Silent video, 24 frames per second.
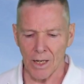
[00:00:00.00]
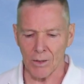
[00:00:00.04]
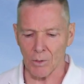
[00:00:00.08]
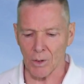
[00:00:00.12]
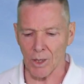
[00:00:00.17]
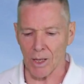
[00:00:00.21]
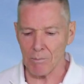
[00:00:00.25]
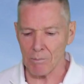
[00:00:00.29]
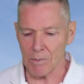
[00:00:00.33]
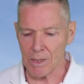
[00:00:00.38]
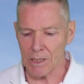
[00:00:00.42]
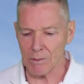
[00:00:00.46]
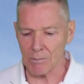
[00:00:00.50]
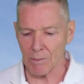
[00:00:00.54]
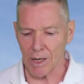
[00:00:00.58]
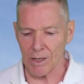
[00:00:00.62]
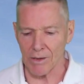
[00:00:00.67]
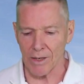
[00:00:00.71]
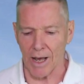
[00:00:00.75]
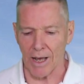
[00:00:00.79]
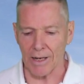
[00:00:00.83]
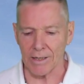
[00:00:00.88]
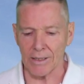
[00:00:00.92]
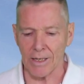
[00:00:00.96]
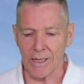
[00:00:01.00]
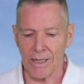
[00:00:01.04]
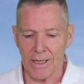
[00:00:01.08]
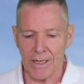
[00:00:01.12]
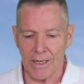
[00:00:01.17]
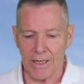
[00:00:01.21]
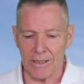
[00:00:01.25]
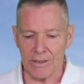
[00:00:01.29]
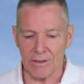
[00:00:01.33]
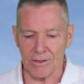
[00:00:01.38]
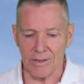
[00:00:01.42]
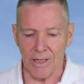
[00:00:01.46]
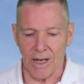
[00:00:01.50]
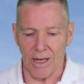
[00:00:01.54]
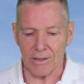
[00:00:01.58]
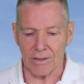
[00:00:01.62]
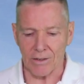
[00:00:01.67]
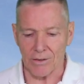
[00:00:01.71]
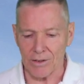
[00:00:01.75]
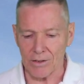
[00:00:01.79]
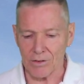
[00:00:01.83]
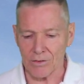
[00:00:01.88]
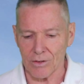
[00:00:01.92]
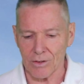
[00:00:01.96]
and what I mean by that is
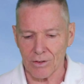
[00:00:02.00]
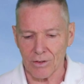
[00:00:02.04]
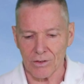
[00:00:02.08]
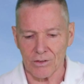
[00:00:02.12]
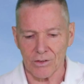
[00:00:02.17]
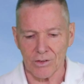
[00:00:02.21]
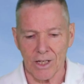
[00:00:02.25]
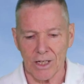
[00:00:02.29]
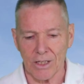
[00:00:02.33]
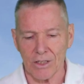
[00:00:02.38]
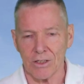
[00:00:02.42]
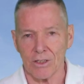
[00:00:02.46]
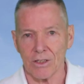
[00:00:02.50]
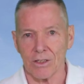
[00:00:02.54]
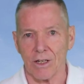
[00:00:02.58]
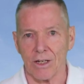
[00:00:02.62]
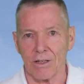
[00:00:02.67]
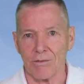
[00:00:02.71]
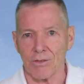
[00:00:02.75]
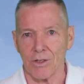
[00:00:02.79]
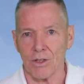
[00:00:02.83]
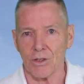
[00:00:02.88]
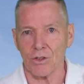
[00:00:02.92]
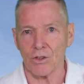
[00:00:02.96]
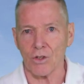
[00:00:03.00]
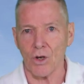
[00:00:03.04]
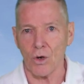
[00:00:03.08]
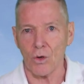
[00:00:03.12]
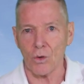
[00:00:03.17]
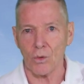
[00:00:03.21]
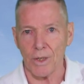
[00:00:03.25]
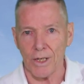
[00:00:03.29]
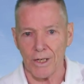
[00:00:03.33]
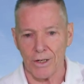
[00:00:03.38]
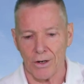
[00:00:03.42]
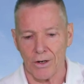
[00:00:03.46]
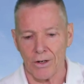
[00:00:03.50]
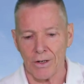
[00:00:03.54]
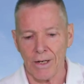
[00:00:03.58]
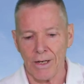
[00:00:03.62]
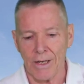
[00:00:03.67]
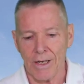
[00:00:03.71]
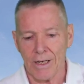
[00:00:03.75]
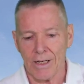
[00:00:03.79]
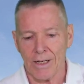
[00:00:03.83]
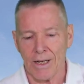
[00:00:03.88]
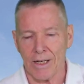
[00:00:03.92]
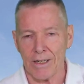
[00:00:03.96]
that this little section of the toe here
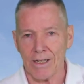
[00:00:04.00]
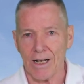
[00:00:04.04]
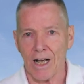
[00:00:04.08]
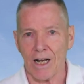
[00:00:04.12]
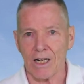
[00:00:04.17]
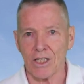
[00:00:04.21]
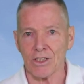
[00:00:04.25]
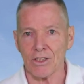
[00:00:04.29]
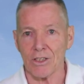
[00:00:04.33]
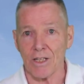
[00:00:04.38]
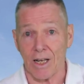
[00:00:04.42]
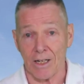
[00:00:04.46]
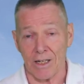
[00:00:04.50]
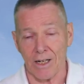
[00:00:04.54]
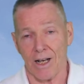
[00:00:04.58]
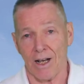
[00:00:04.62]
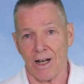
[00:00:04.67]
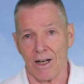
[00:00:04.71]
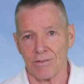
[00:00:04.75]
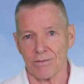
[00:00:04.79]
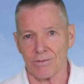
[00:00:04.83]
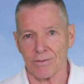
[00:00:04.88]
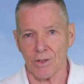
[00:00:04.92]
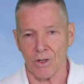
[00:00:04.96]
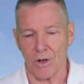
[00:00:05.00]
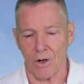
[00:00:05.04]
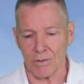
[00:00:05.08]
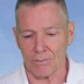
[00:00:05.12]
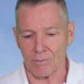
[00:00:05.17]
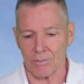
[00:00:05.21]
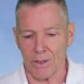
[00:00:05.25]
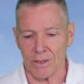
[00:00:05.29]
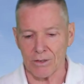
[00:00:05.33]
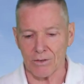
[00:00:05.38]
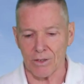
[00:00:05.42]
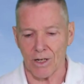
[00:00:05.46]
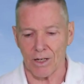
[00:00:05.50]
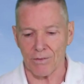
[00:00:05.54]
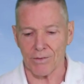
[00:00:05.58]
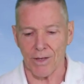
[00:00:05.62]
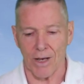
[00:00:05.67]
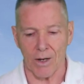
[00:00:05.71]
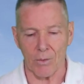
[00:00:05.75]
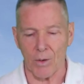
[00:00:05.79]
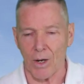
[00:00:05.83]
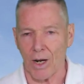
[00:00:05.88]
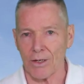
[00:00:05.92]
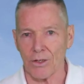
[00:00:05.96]
can actually, and I have caught myself
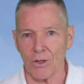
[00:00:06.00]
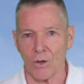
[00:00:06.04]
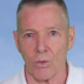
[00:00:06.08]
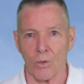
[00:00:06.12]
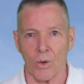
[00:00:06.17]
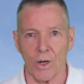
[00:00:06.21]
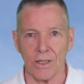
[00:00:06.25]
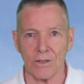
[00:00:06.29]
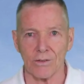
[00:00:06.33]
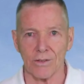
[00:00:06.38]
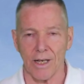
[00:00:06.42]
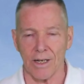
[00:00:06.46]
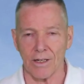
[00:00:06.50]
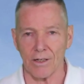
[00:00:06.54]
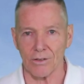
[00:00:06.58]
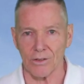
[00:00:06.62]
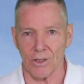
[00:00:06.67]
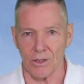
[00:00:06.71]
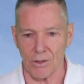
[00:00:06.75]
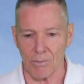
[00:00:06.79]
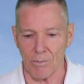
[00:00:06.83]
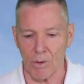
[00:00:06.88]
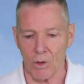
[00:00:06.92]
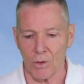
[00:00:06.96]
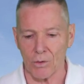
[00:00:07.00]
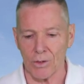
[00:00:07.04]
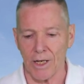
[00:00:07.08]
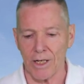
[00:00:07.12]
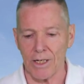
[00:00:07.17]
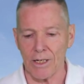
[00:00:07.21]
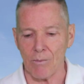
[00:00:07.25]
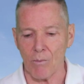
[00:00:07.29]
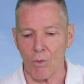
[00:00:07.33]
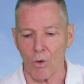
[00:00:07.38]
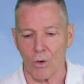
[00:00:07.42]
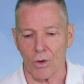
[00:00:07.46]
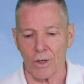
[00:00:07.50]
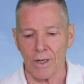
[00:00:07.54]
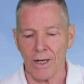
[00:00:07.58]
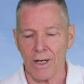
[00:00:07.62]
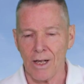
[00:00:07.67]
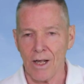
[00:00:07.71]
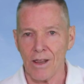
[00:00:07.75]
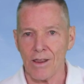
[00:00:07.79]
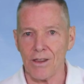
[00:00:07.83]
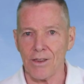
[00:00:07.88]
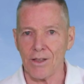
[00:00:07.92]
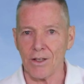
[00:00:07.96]
that way, I don't wear sandals on the boat anymore.
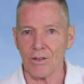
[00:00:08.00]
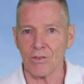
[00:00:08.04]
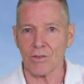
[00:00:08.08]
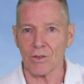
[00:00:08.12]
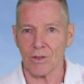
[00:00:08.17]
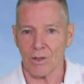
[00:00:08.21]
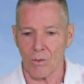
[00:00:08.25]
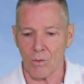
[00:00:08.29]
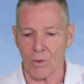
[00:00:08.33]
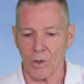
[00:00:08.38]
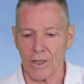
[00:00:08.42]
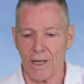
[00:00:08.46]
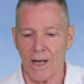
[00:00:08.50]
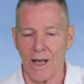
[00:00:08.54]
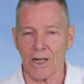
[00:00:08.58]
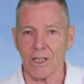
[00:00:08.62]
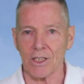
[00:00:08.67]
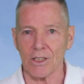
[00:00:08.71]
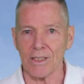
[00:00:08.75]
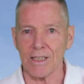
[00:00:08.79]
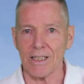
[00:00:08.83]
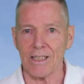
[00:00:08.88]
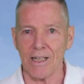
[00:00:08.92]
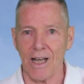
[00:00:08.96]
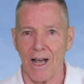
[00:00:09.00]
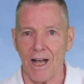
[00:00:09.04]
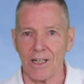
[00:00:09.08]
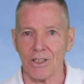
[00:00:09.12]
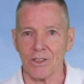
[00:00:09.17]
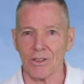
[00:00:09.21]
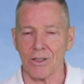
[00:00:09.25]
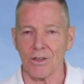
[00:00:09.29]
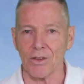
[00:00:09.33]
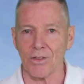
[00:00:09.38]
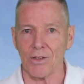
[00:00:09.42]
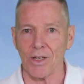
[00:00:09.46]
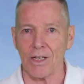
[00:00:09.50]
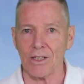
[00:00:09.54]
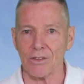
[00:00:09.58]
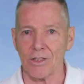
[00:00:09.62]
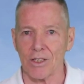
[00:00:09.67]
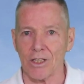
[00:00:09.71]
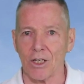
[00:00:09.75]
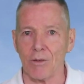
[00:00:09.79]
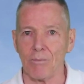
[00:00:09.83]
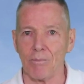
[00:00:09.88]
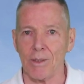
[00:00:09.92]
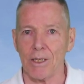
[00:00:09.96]
This will actually catch on things
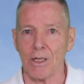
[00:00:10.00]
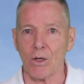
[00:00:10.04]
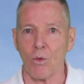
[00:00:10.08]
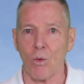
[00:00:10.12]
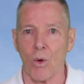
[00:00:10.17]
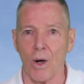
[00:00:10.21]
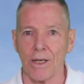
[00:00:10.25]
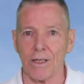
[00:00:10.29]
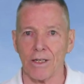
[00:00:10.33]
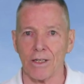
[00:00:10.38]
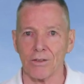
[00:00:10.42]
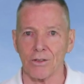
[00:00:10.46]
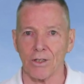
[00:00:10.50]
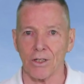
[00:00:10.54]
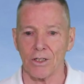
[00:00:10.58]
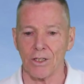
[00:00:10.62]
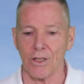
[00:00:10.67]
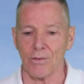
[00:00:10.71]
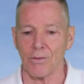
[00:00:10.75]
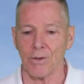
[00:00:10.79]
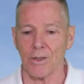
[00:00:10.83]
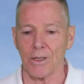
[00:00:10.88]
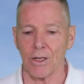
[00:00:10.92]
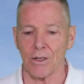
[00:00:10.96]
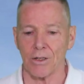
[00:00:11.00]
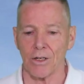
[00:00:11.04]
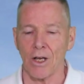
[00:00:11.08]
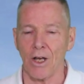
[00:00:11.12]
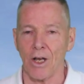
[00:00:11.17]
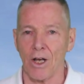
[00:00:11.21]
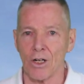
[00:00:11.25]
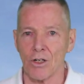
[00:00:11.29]
and can be quite a significant